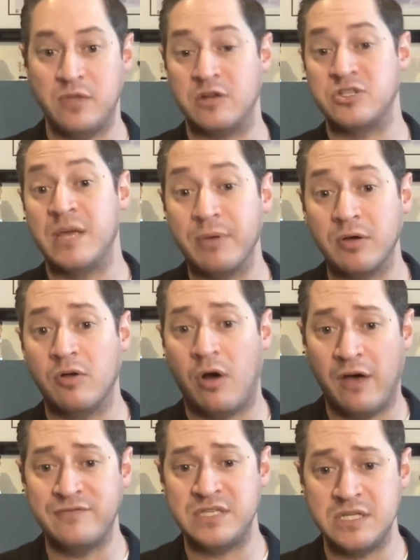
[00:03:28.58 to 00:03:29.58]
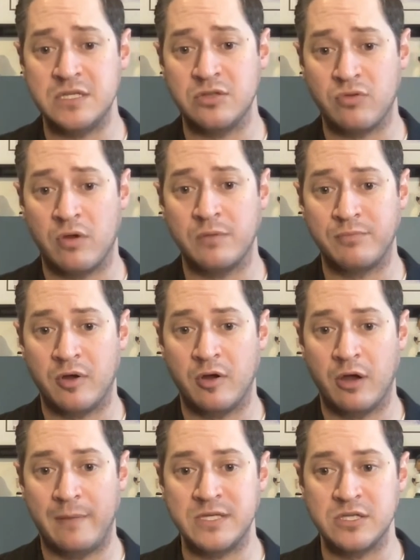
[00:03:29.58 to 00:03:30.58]
typical off-season throwing
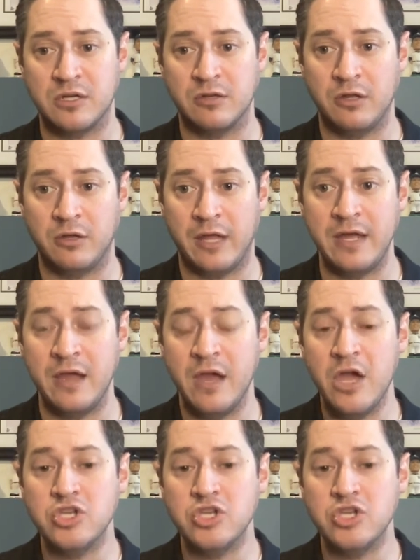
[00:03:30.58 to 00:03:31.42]
program is going to look like.